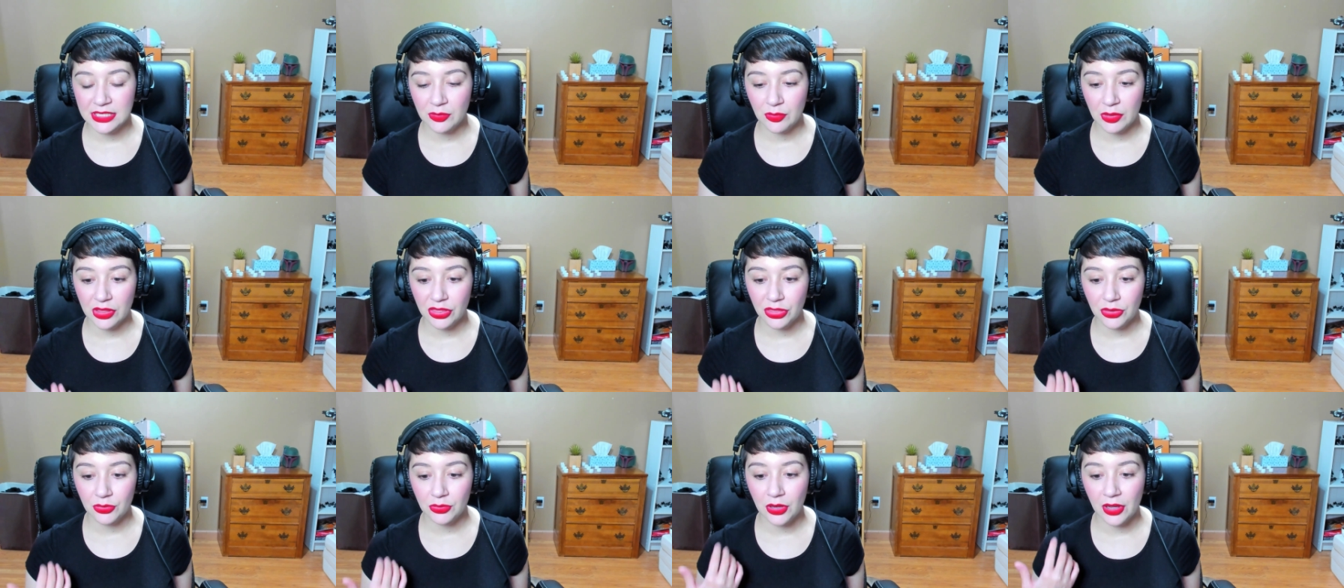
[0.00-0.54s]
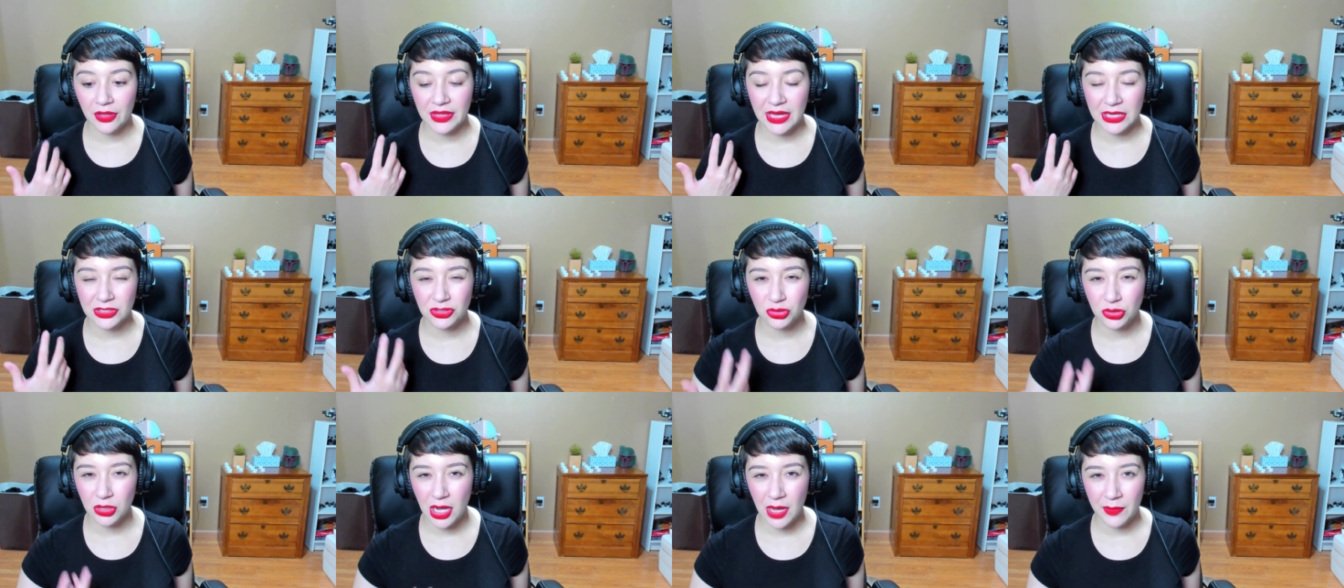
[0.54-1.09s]
He went through all
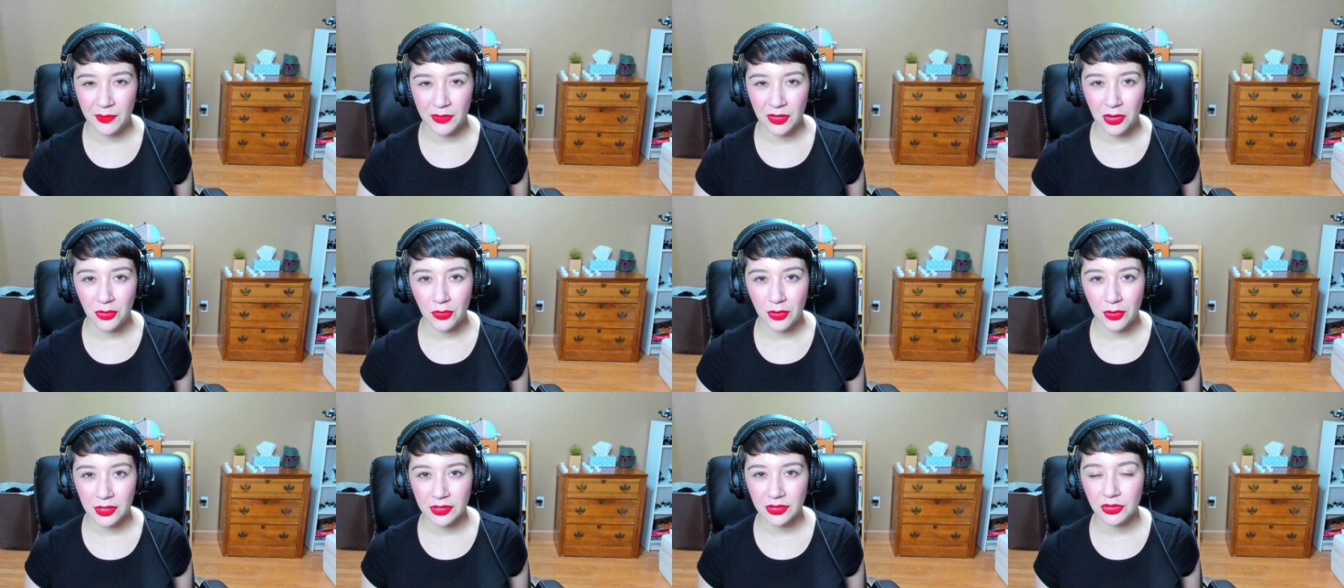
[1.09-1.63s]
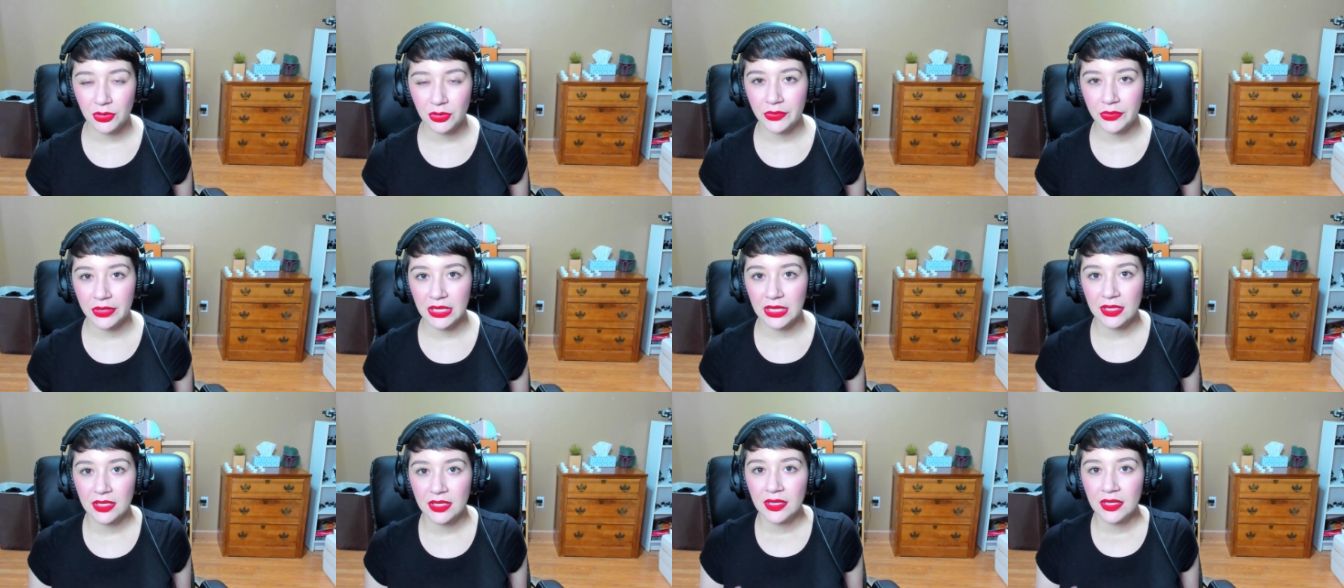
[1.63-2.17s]
that trauma, worked through
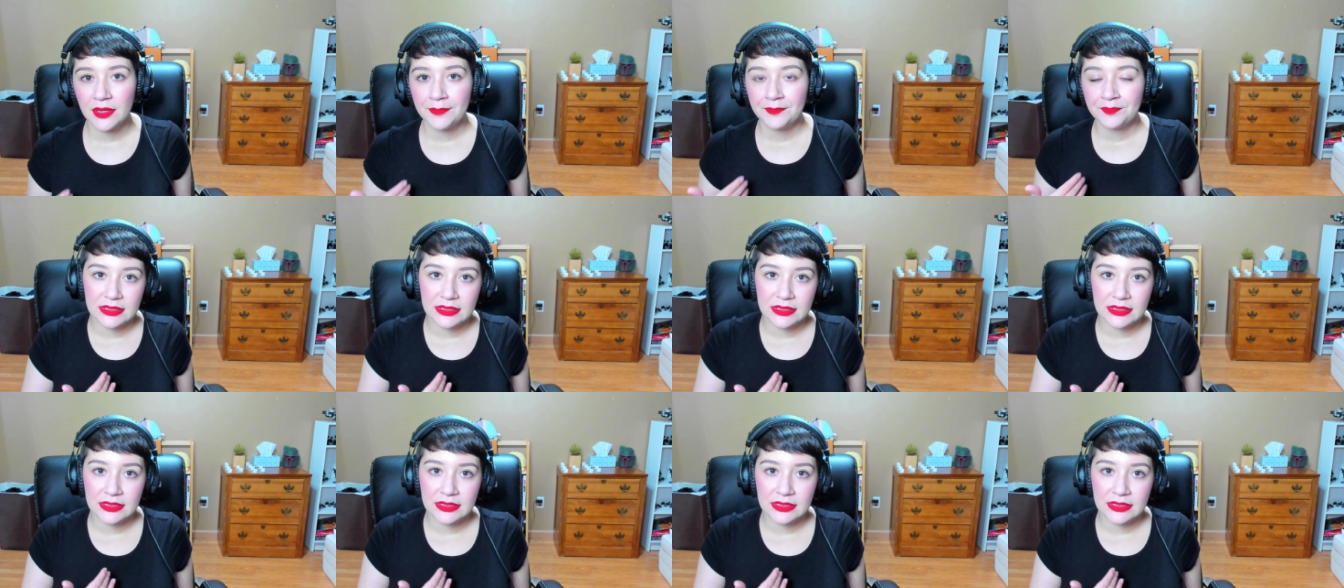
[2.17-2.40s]
it.